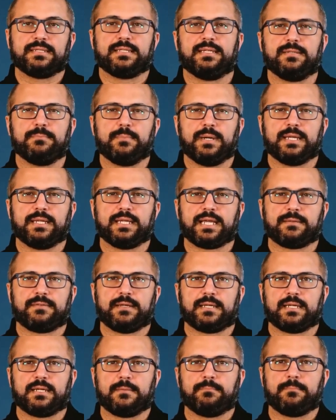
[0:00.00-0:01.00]
despite
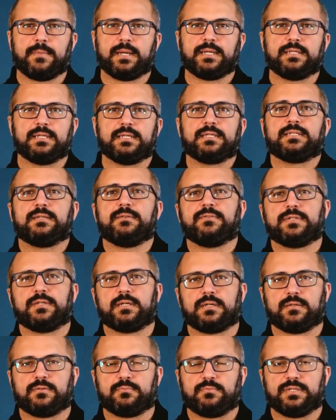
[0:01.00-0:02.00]
having an abundance of
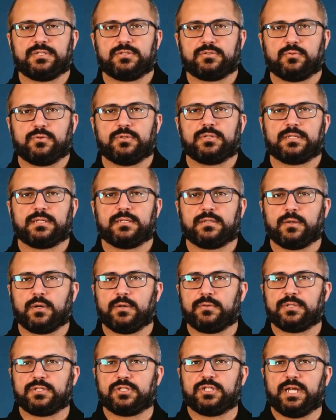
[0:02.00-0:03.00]
certain resources?
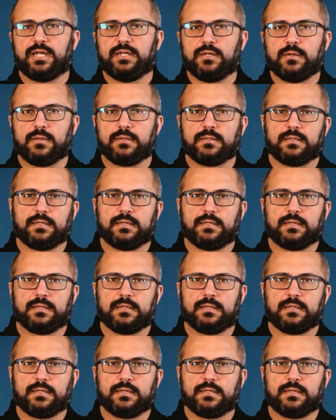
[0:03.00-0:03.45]
On the channel,